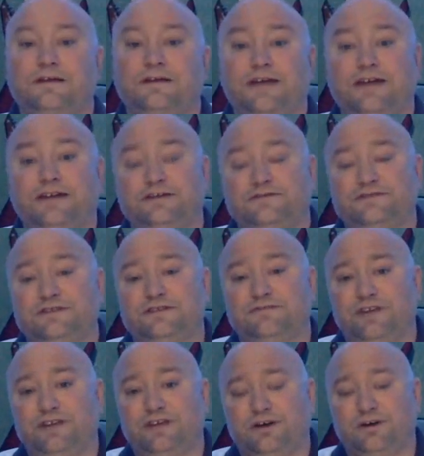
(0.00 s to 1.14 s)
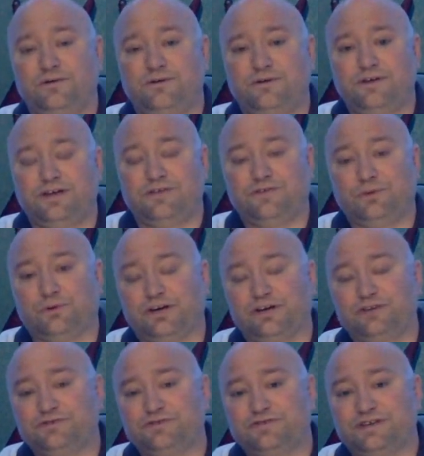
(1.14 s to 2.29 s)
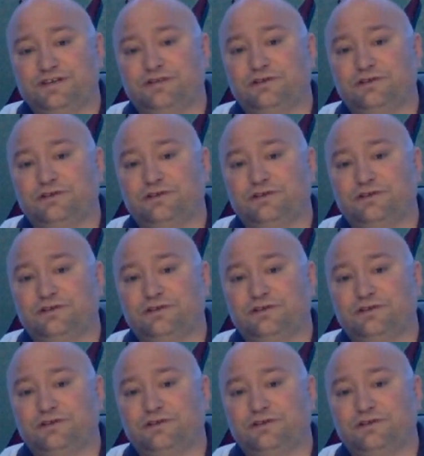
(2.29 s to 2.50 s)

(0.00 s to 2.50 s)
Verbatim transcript: Now that you've seen the video, if you are interested